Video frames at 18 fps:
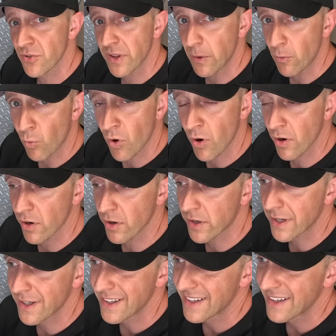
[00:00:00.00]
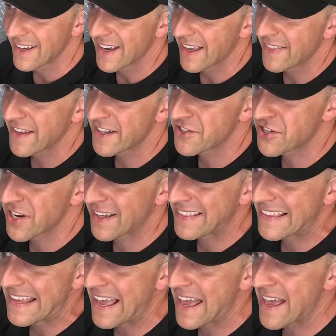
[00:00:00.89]
they work, and then check
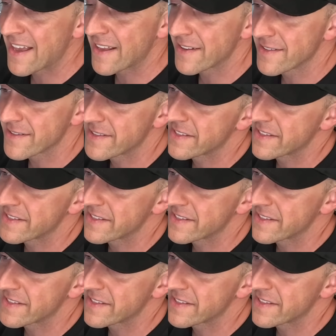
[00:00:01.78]
the ends